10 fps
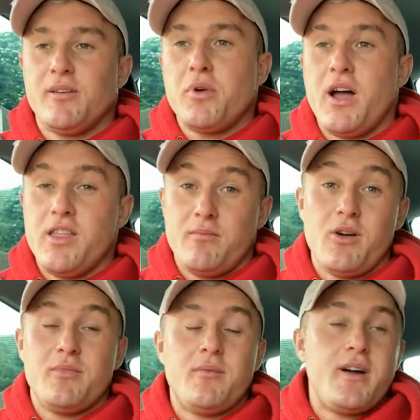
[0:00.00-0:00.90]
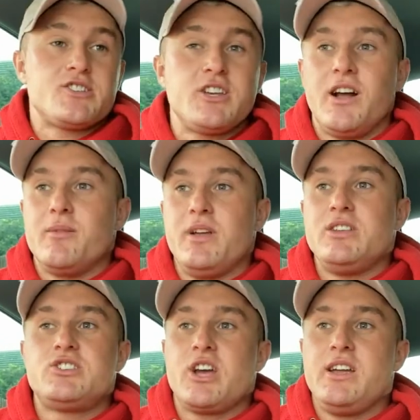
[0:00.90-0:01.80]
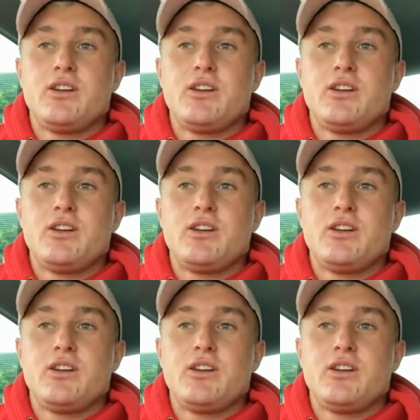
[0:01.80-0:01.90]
At the moment, I'm actually going to meet Jake,